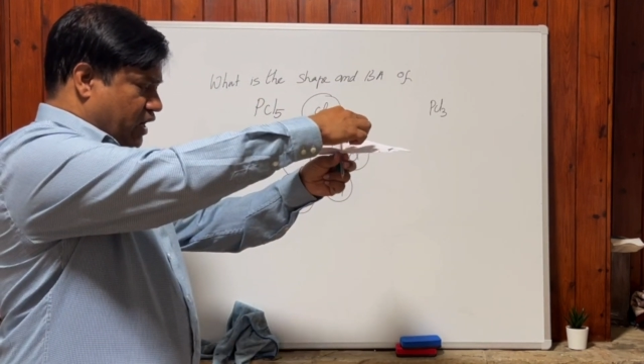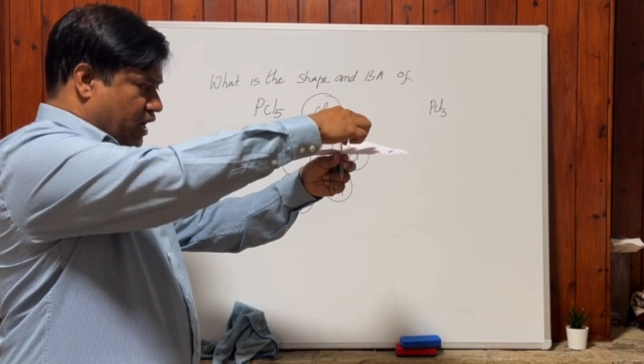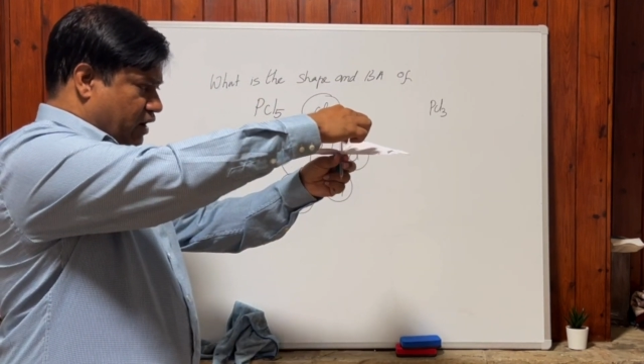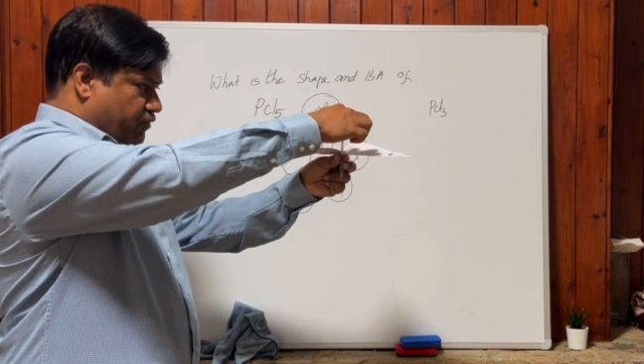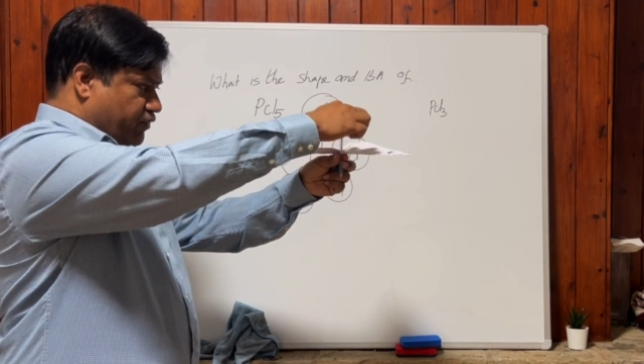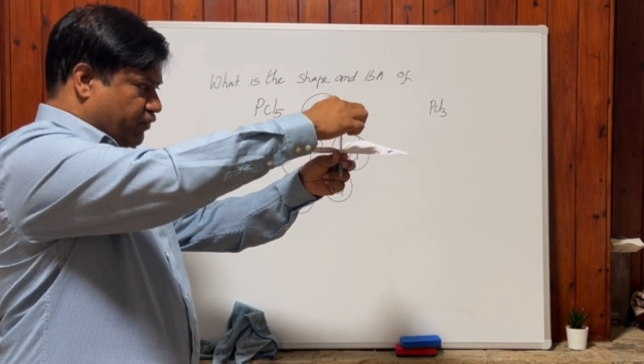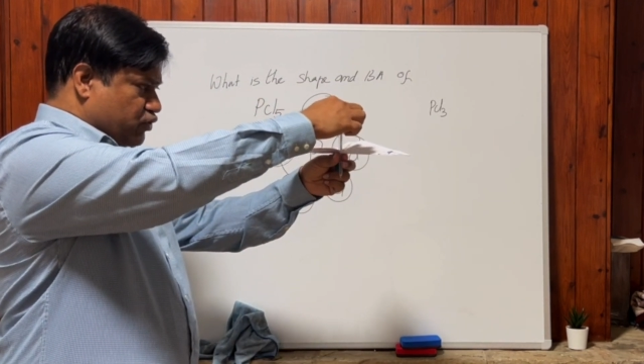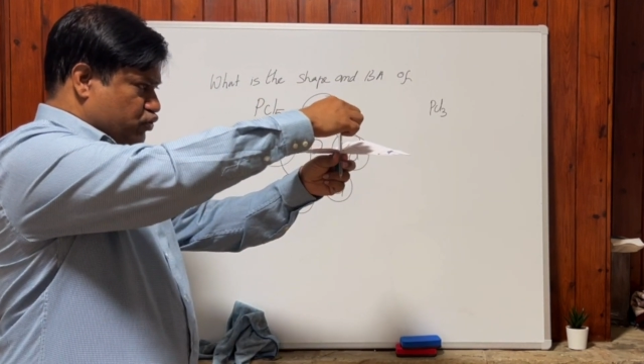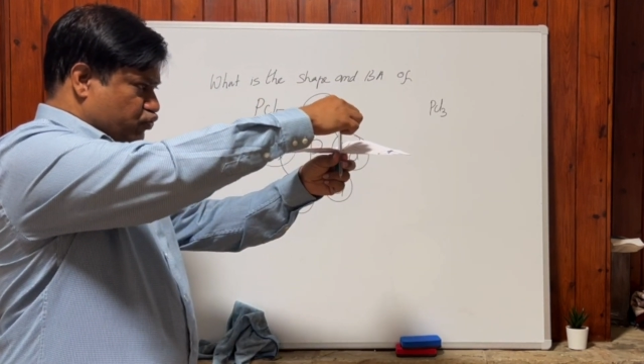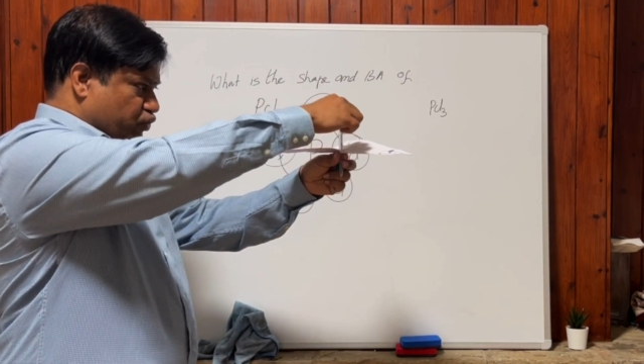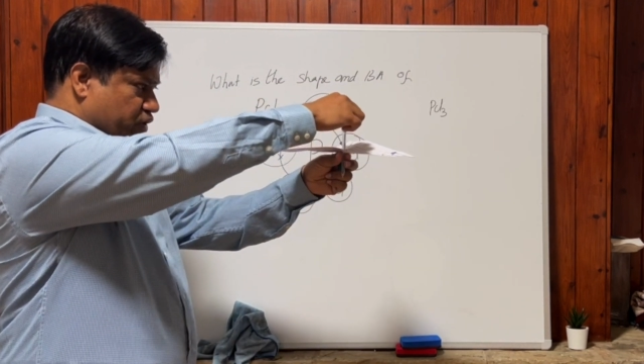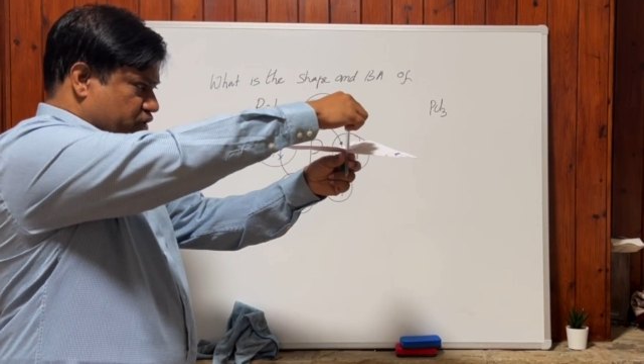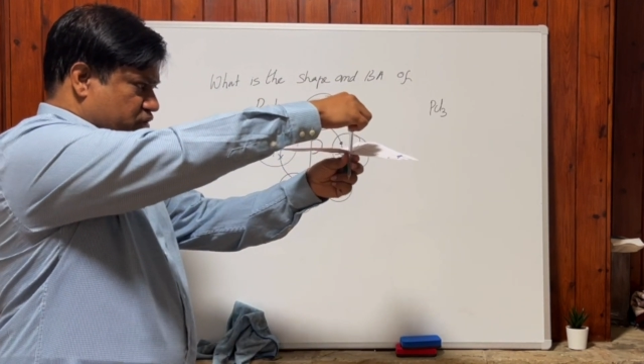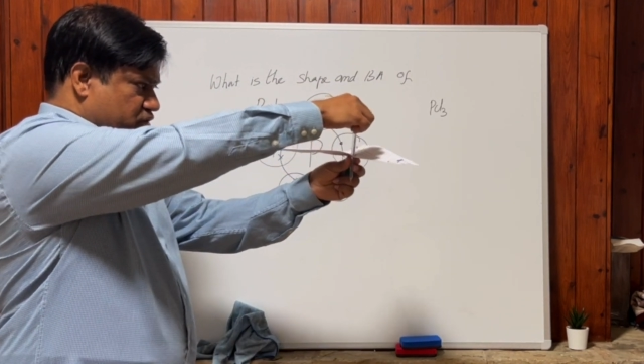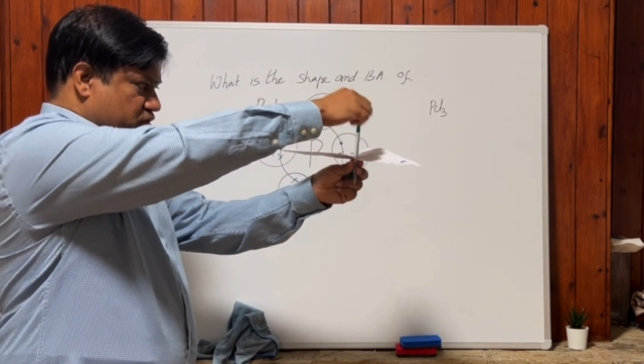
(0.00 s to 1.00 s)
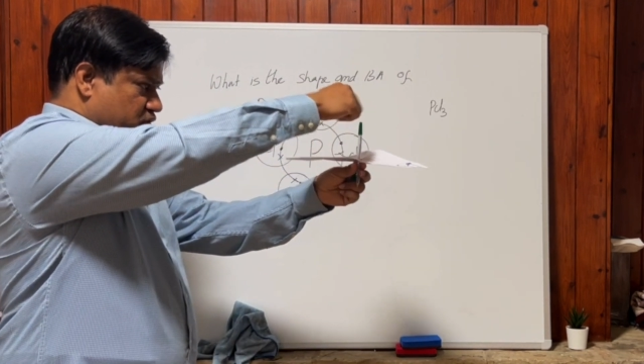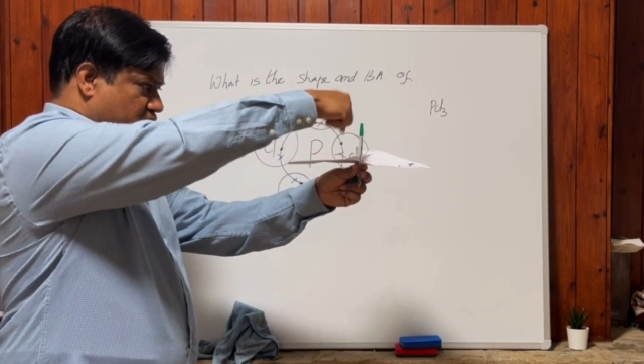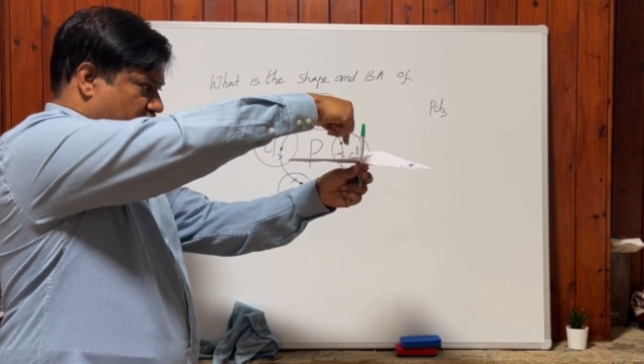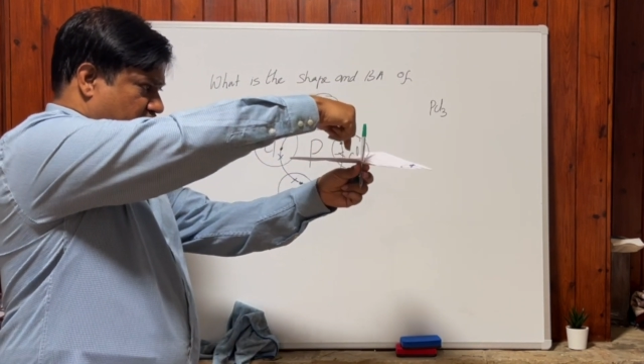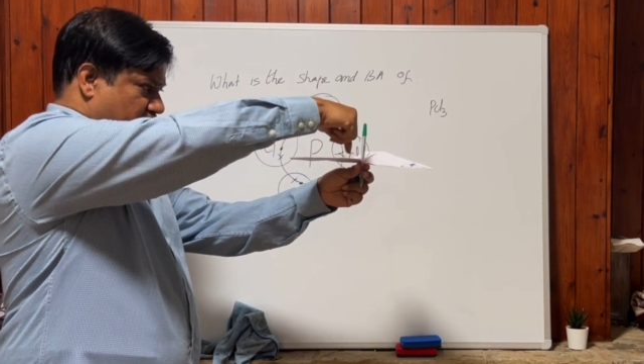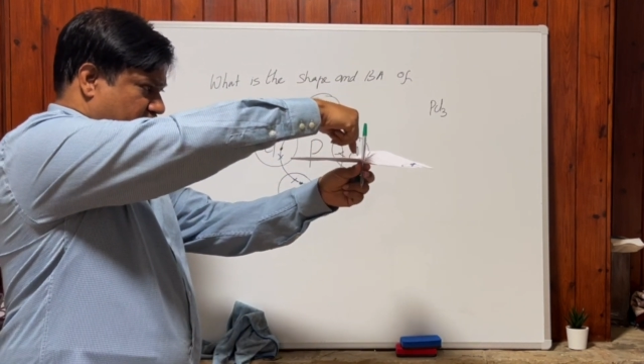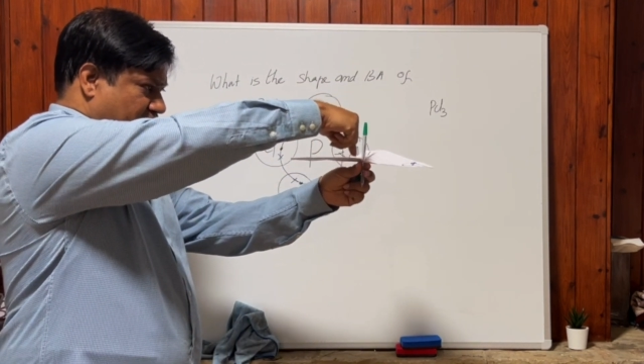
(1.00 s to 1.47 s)
I have phosphorus.
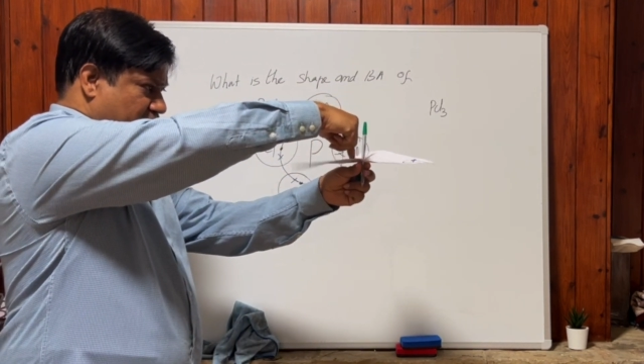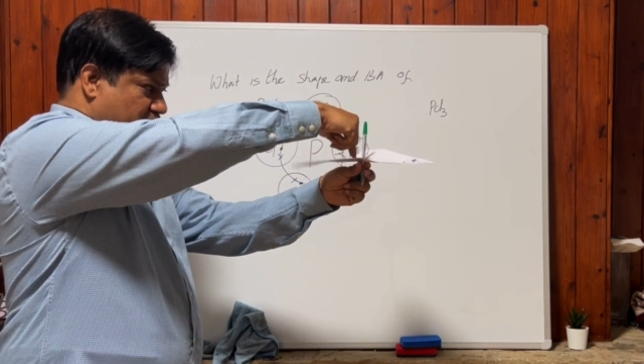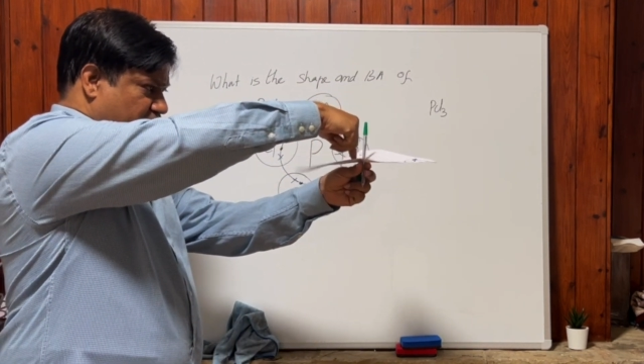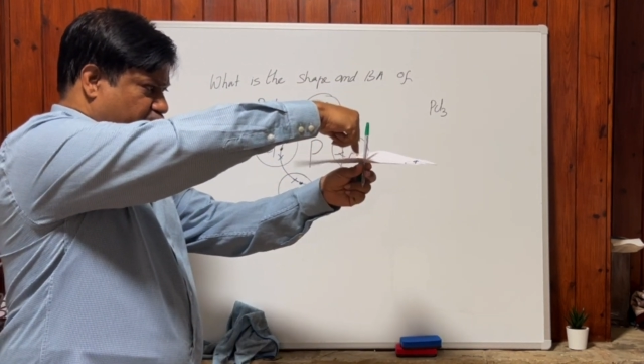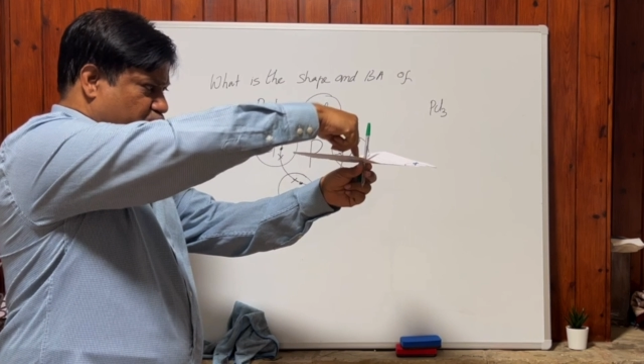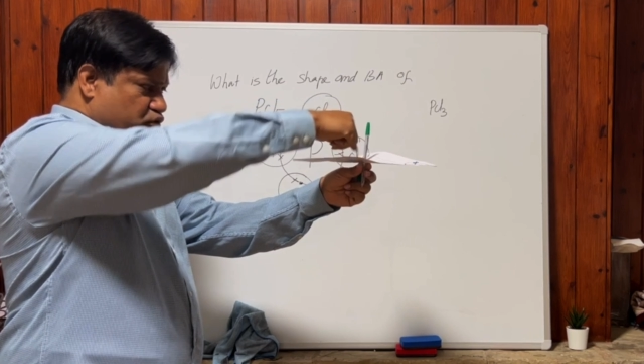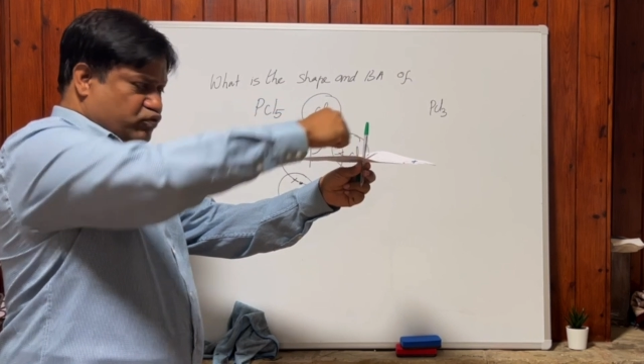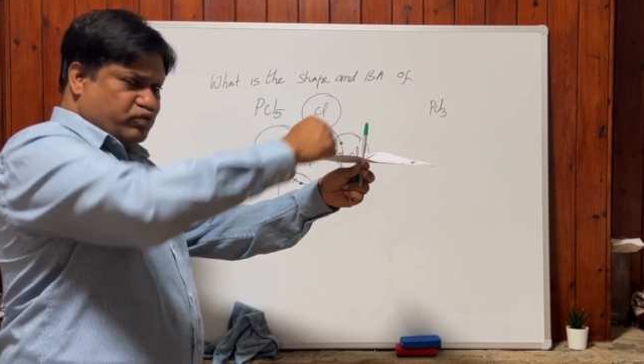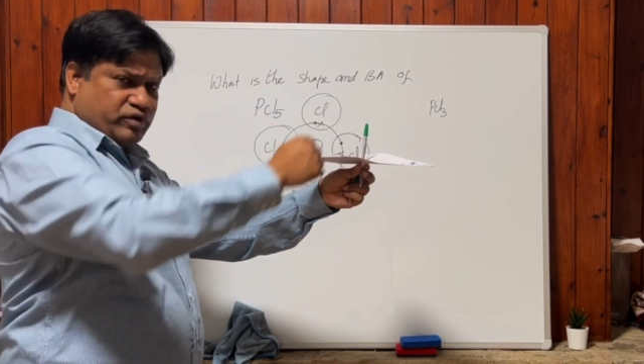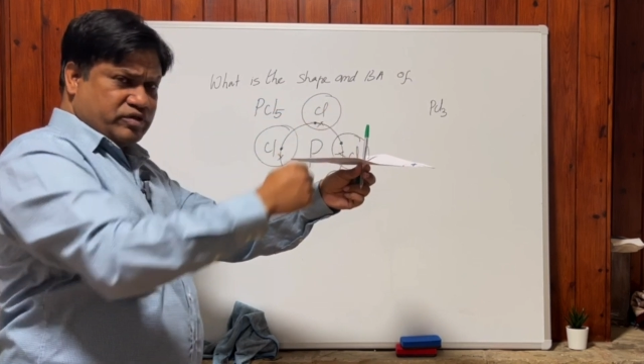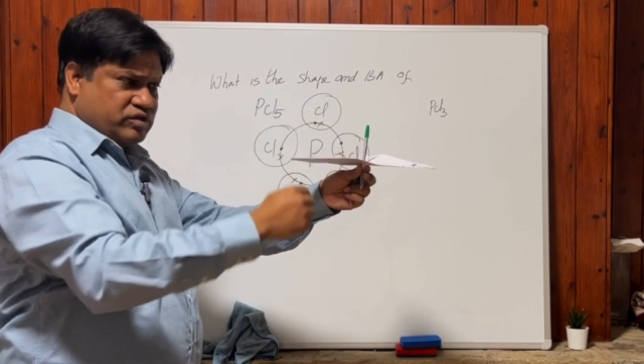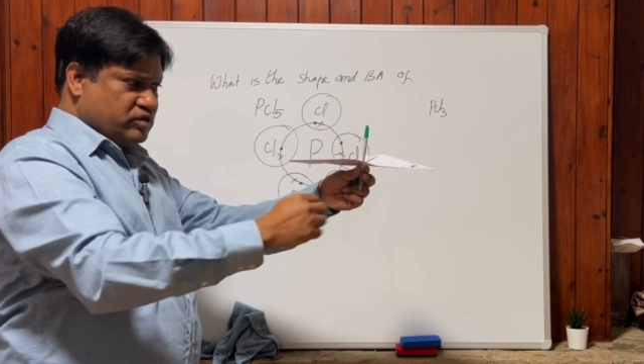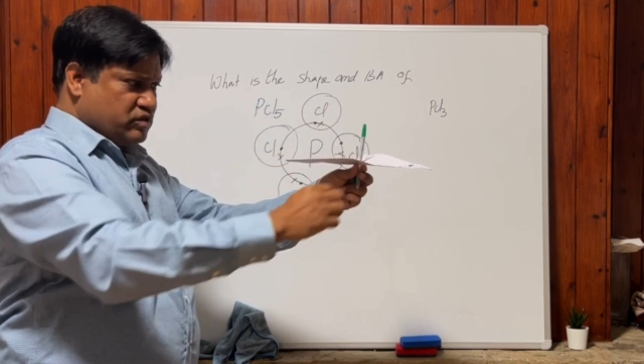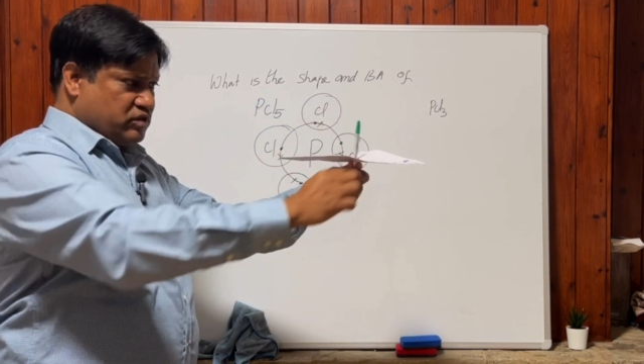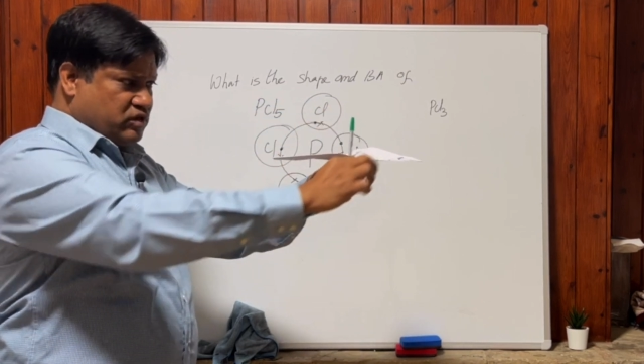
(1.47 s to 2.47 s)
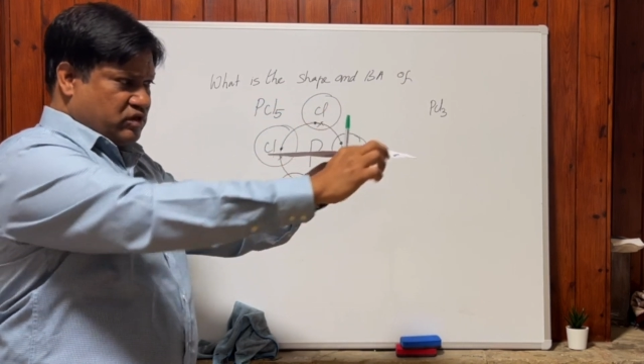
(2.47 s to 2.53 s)
That's the phosphorus.